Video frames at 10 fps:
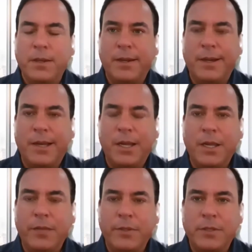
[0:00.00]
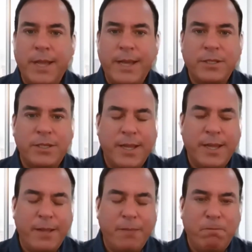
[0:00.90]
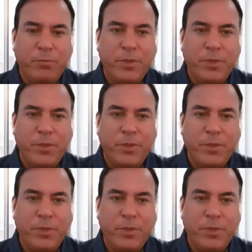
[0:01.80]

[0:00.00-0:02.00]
this last time,